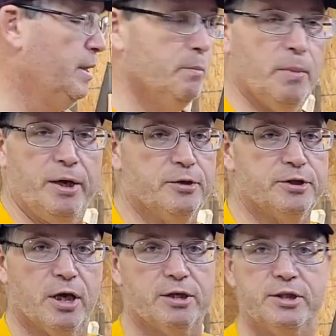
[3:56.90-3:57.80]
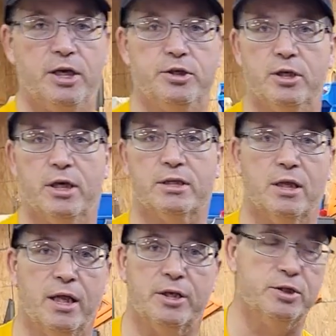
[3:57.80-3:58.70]
saw station dust collection.
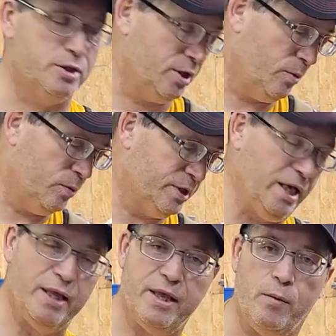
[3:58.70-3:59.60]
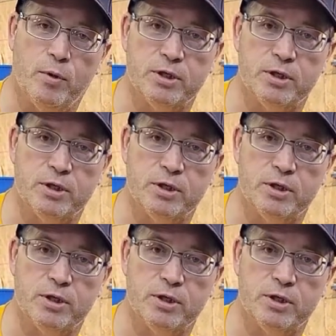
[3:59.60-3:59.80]
So we'll see how that works, but